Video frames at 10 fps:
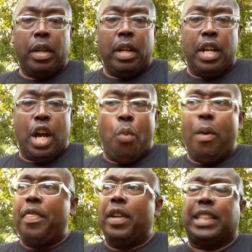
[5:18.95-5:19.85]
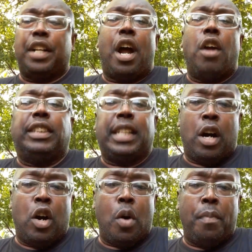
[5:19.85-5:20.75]
Whether it's a nursing
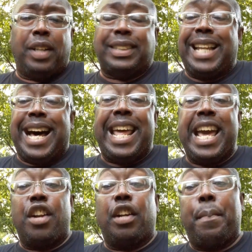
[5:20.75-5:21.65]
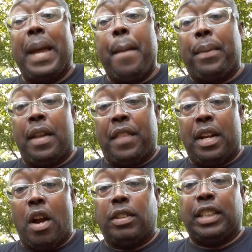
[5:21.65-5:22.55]
home, there's a lot of elderly people in the
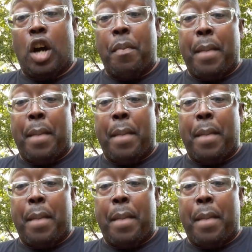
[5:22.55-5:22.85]
nursing home.